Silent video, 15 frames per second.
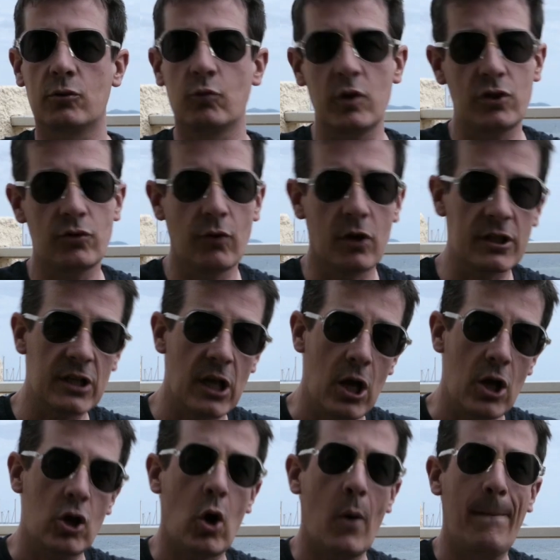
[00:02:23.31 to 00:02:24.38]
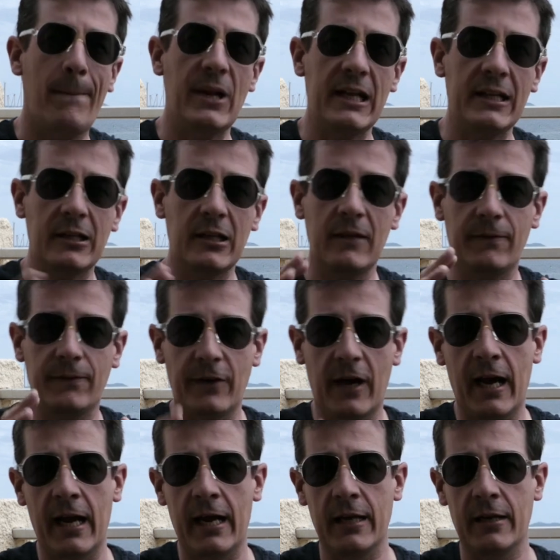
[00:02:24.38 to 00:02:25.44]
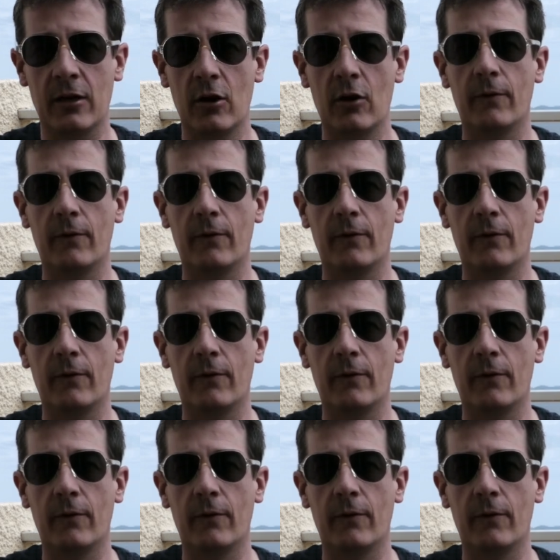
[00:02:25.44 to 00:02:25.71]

which was completely fine